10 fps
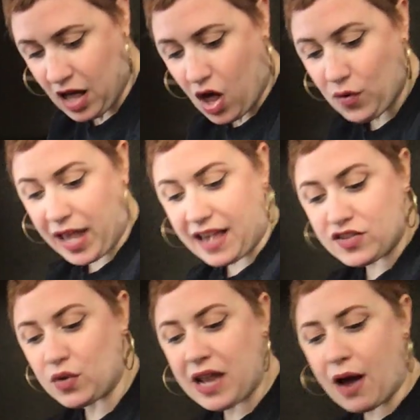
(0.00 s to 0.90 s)
Okay,
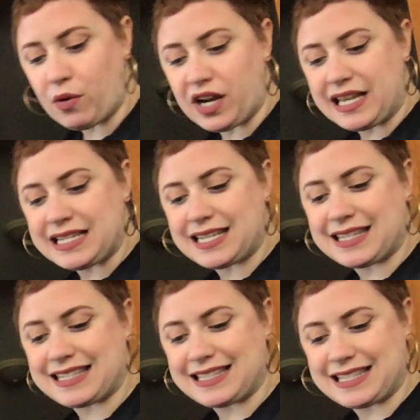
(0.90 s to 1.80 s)
so now we're into
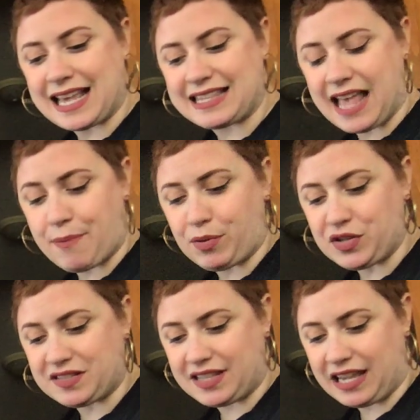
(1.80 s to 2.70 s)
example
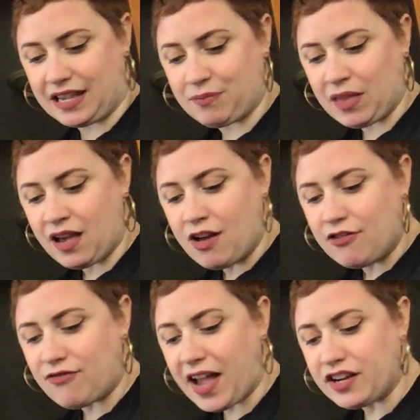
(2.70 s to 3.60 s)
C.
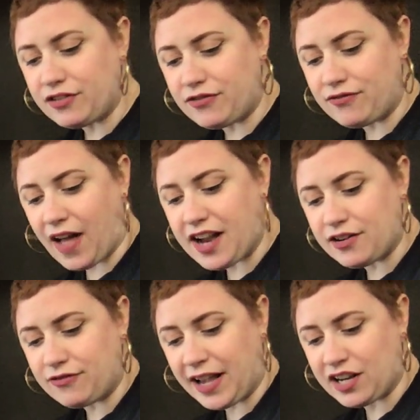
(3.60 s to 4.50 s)

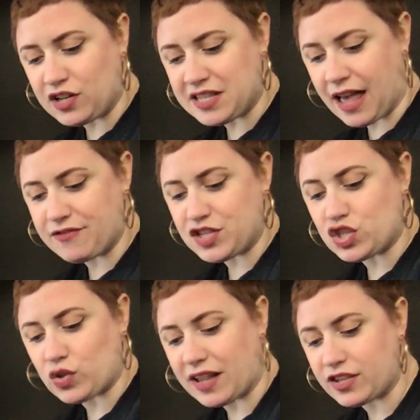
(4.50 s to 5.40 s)
Firefighters have
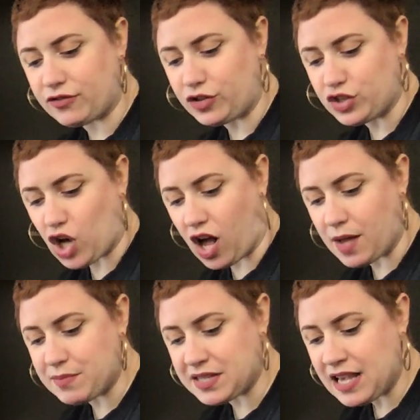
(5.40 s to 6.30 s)
stressful
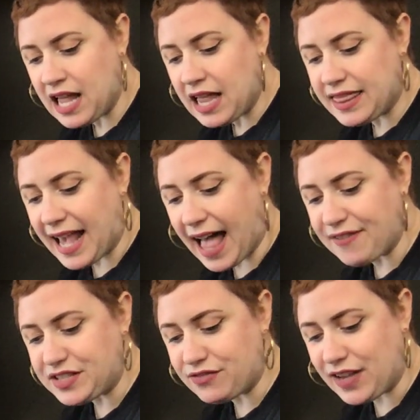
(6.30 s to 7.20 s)
jobs. They
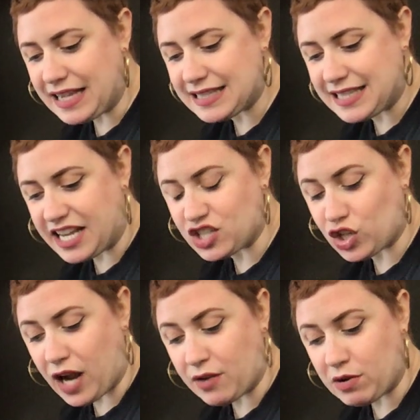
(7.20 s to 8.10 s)
have to face
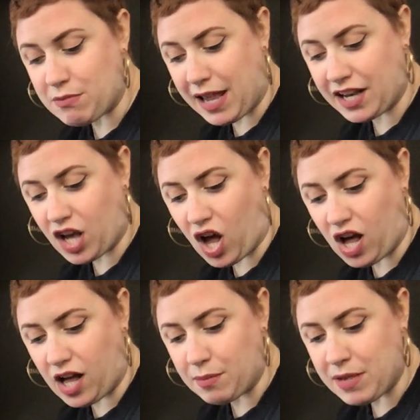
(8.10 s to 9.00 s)
danger and remain
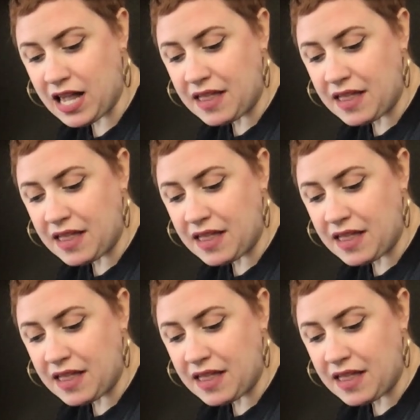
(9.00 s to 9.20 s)
calm.